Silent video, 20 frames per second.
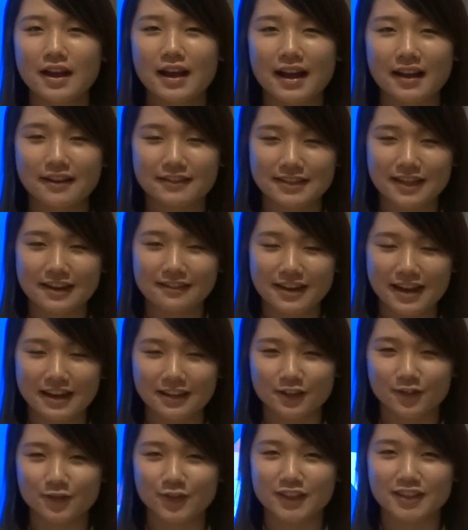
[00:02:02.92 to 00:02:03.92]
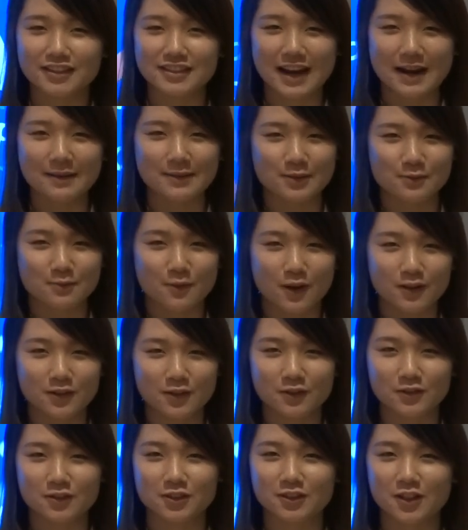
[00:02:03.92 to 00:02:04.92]
I will now hand over the time to
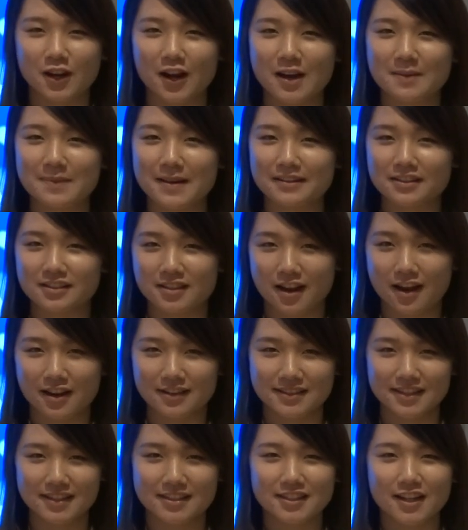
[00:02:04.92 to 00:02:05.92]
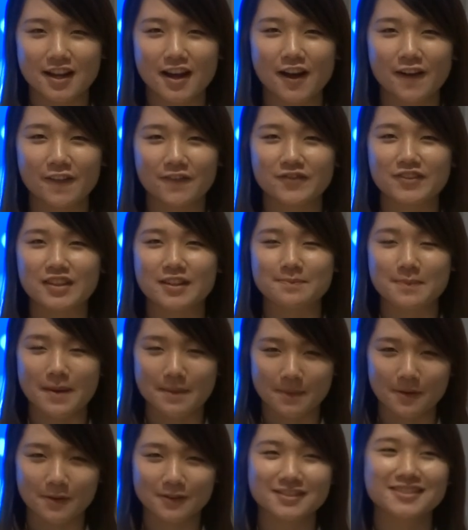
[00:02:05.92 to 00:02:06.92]
Ronald to talk about the causes of the
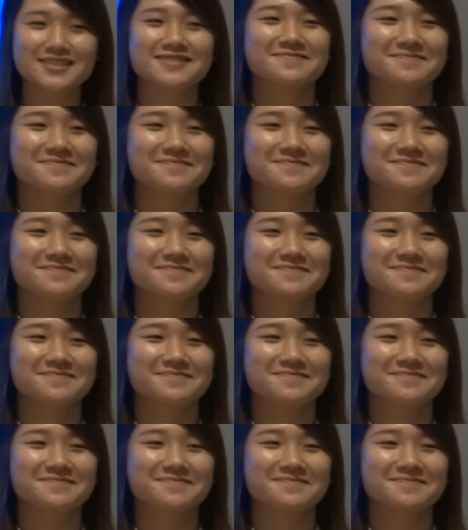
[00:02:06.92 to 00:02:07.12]
bubbles.